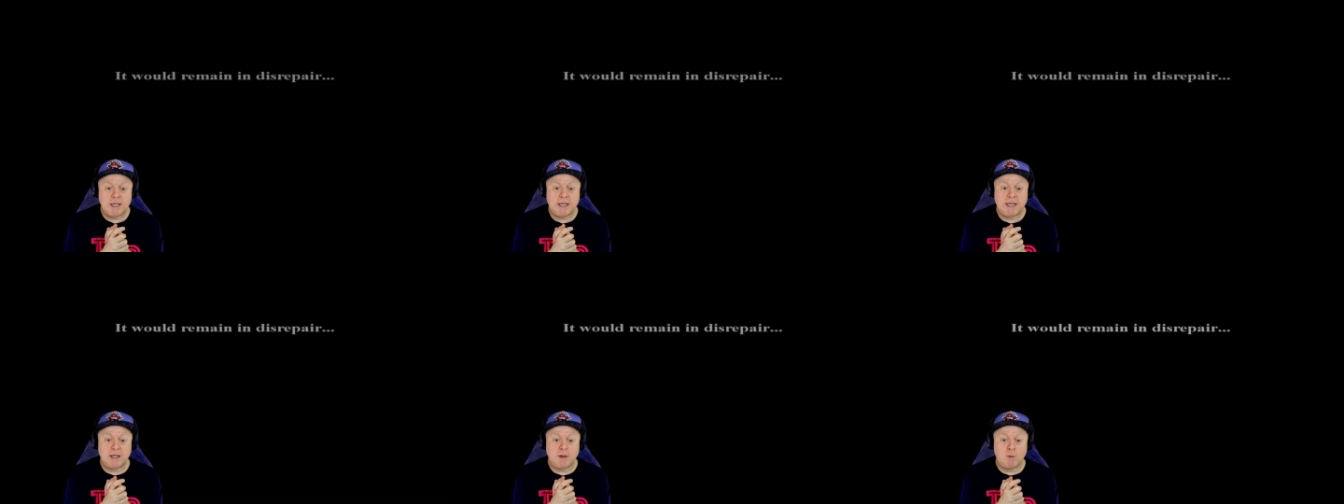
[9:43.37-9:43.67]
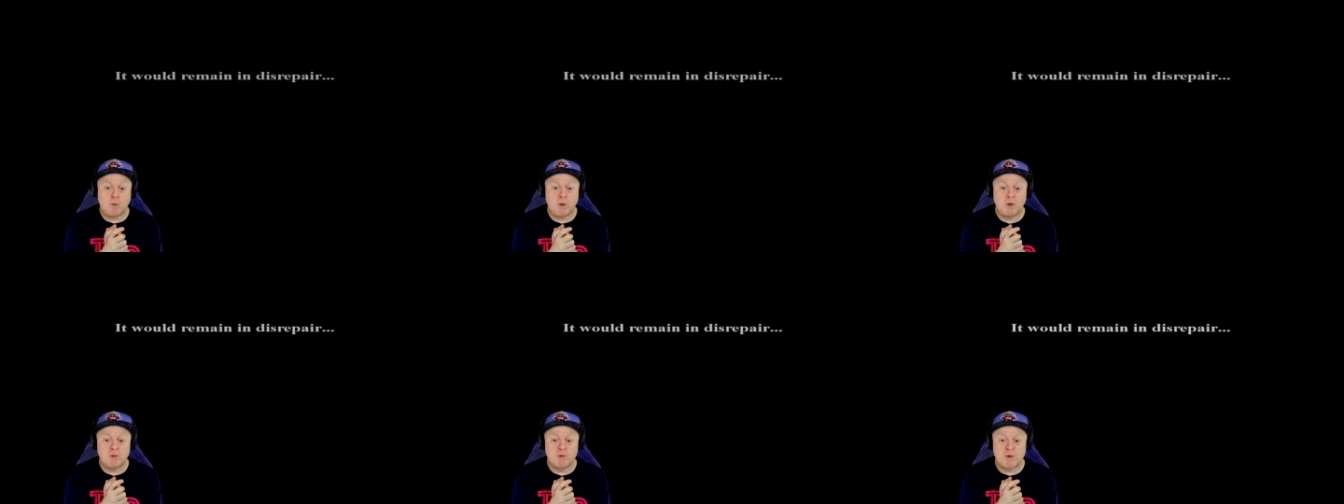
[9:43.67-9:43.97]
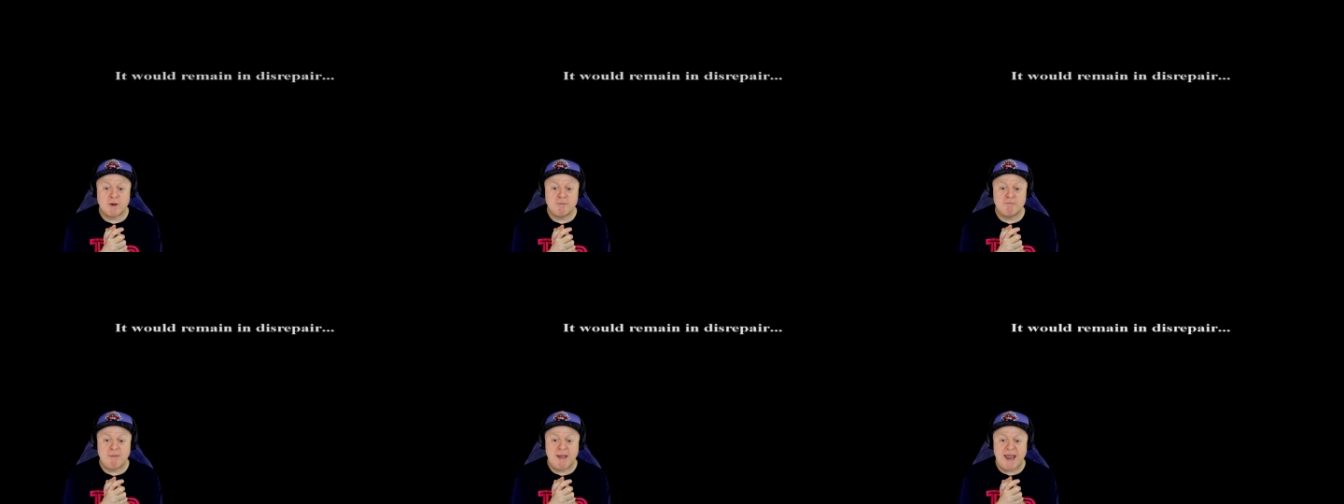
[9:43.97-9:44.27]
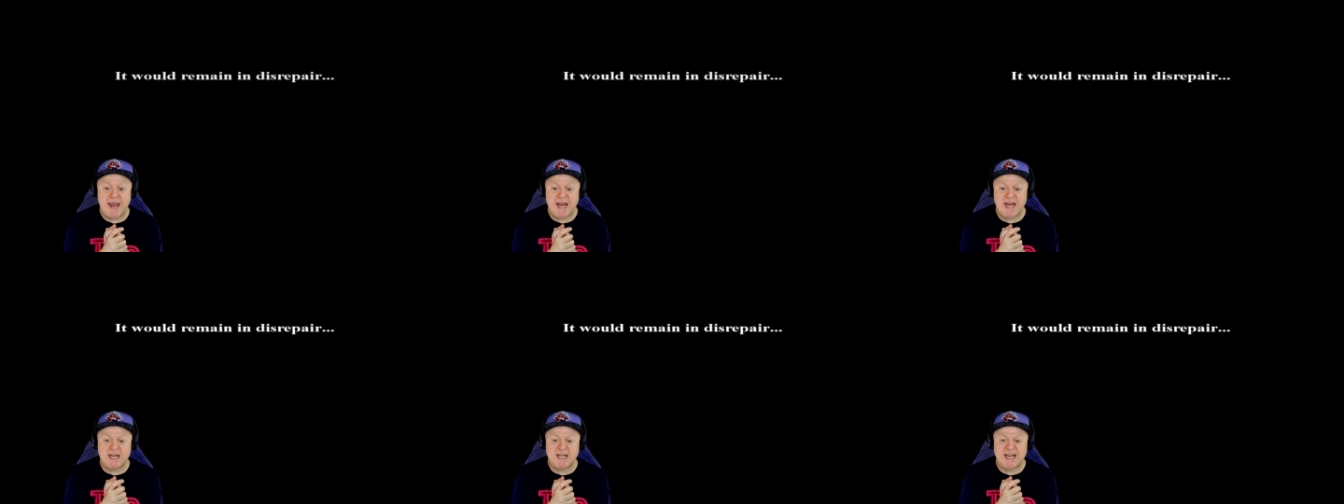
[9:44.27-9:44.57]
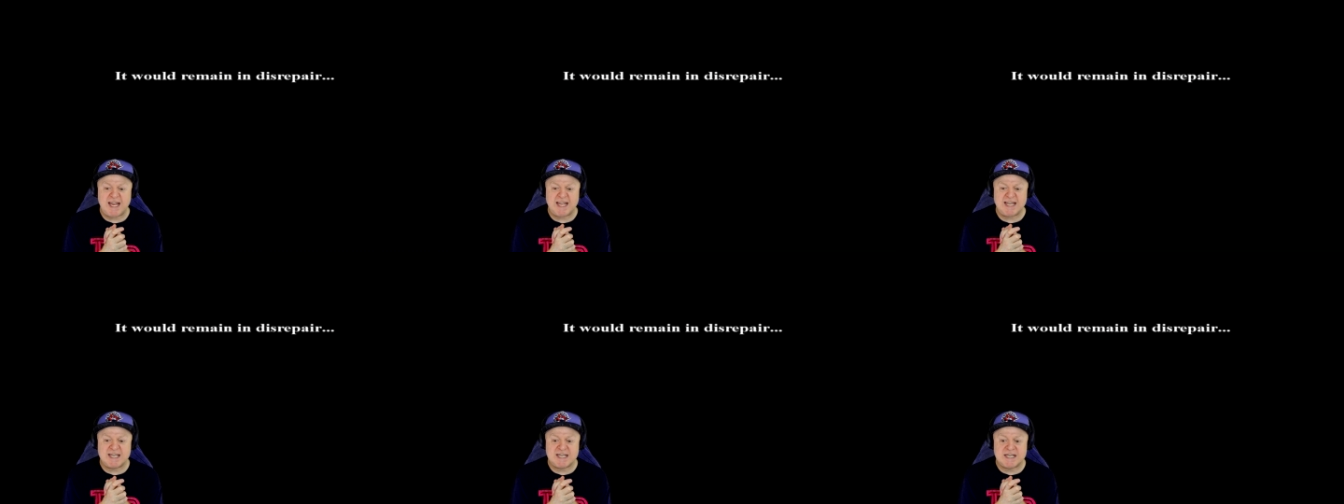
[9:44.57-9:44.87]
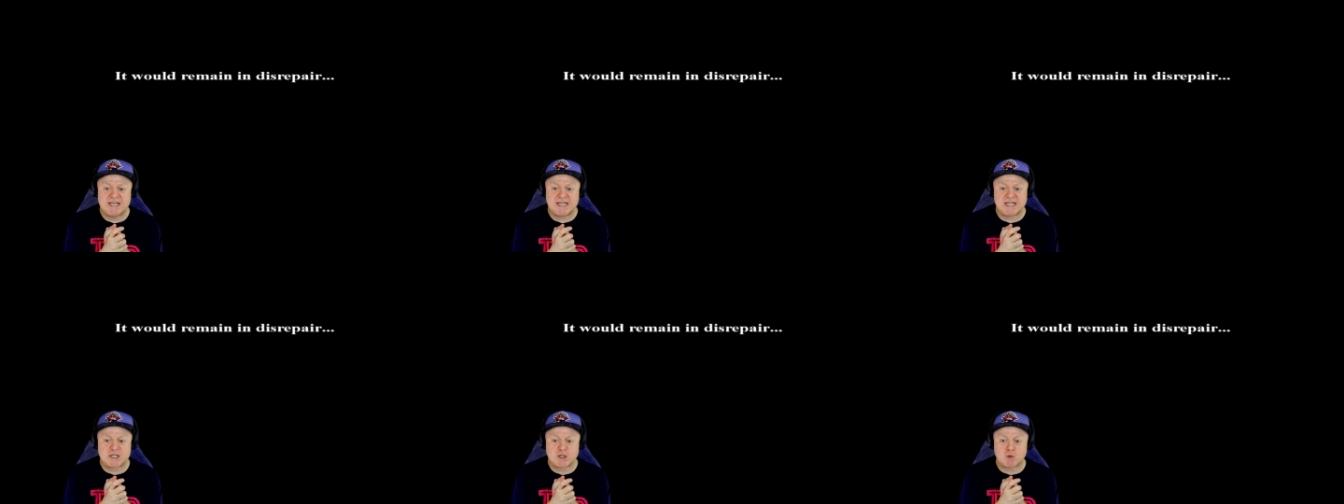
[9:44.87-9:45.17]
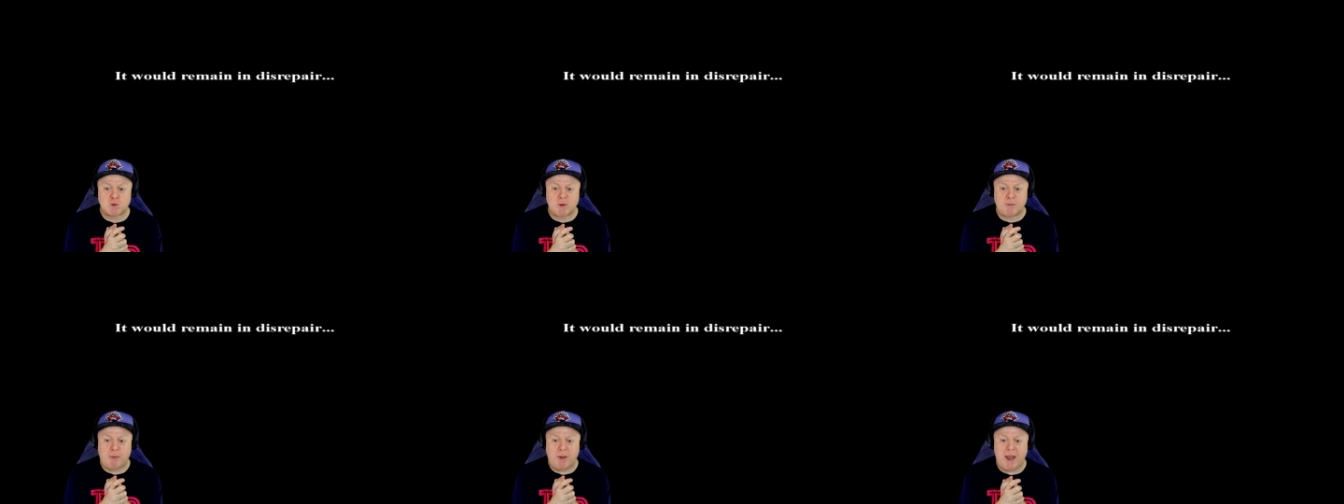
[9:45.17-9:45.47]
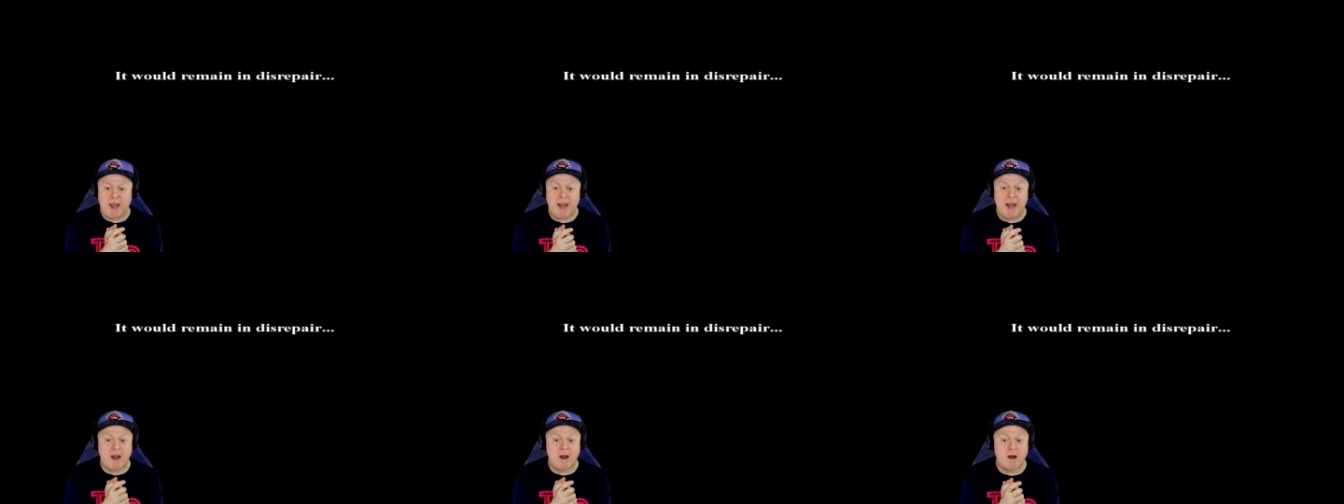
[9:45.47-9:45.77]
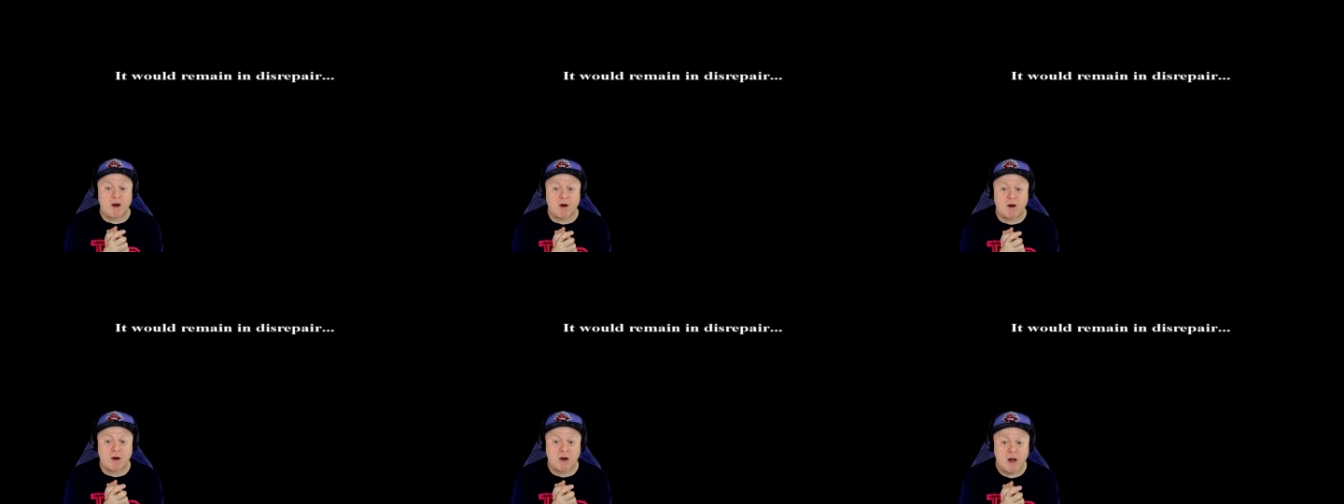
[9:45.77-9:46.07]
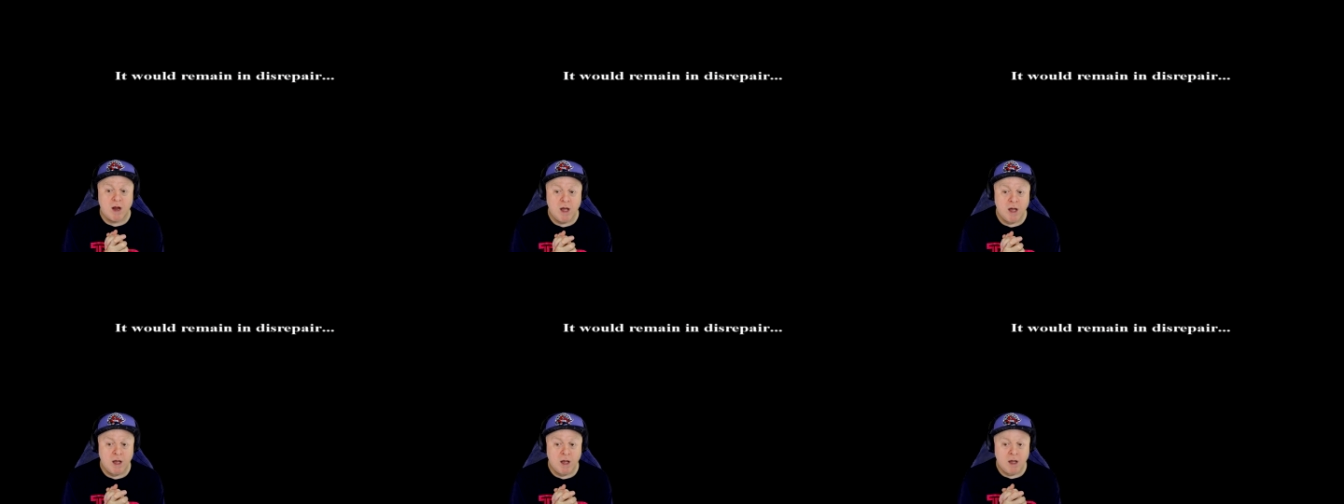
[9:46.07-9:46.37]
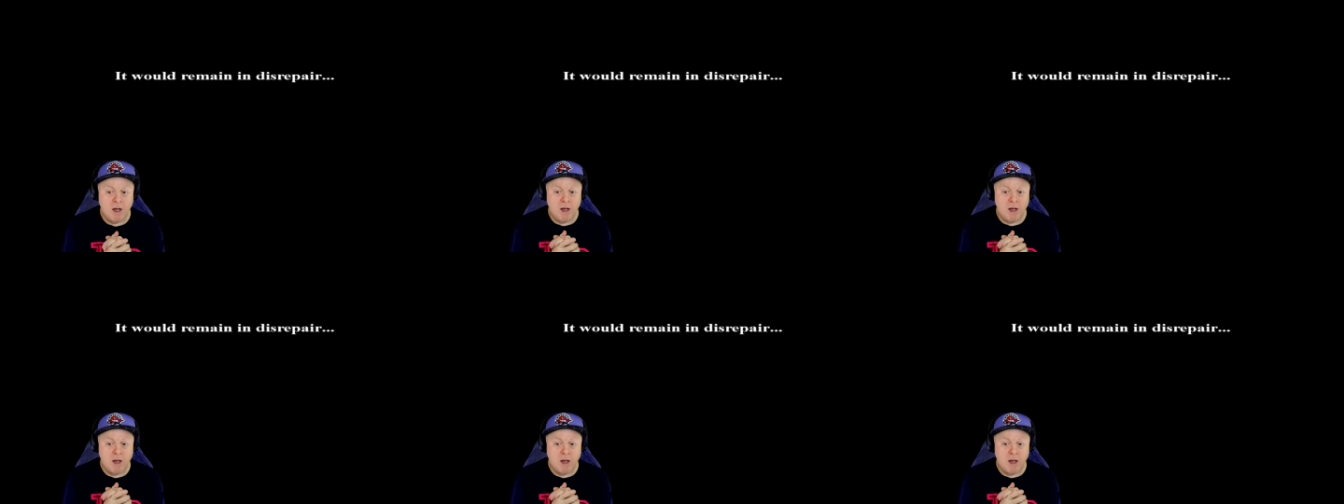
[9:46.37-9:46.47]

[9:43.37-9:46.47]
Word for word: It would remain in disrepair,